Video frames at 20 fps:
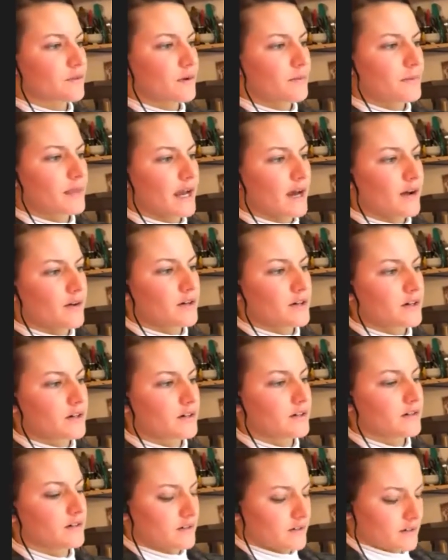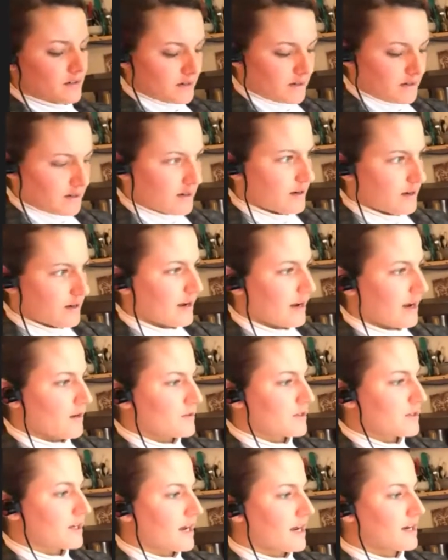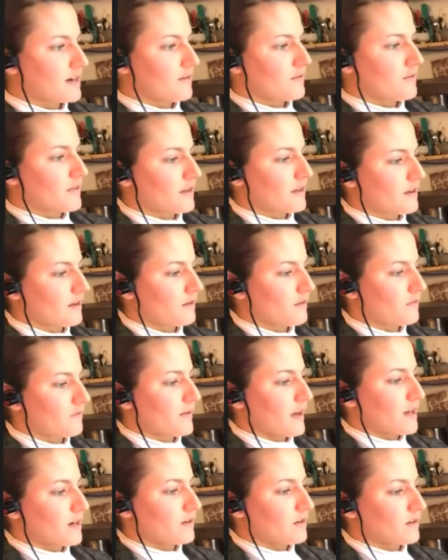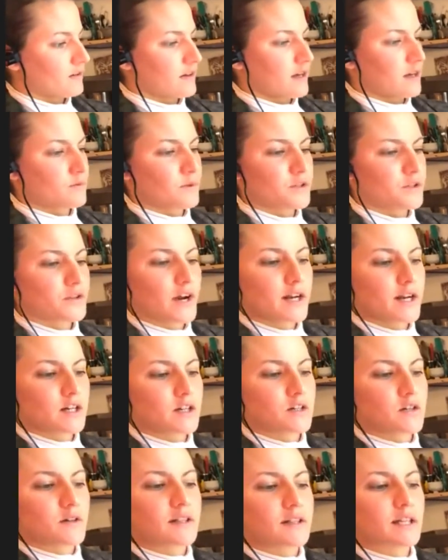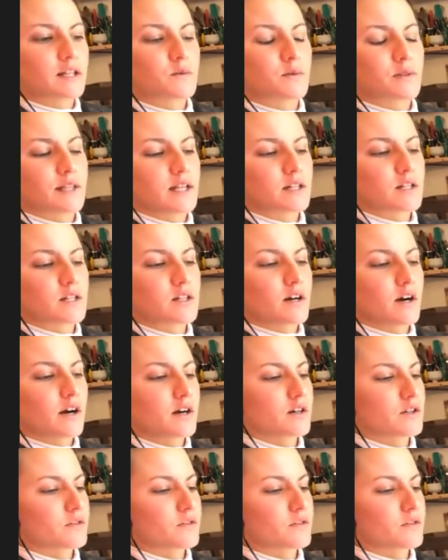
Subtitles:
the outside of the fennel, and we'll try to do it. That's what that scar is